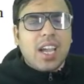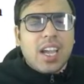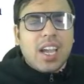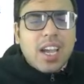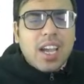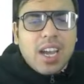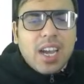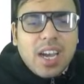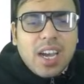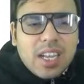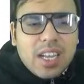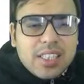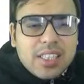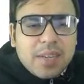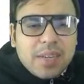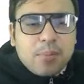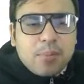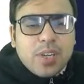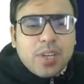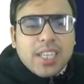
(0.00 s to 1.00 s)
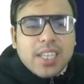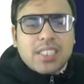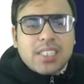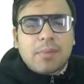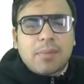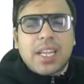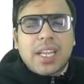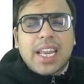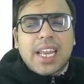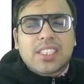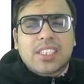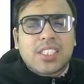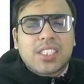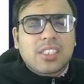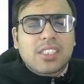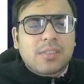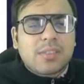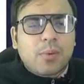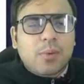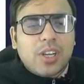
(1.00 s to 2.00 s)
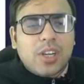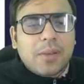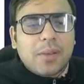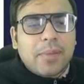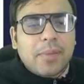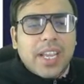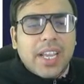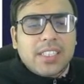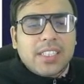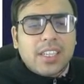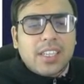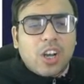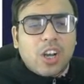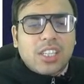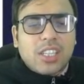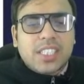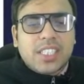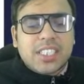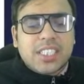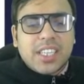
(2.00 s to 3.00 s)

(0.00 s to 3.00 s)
Tripura assembly elections, polling begins in all 60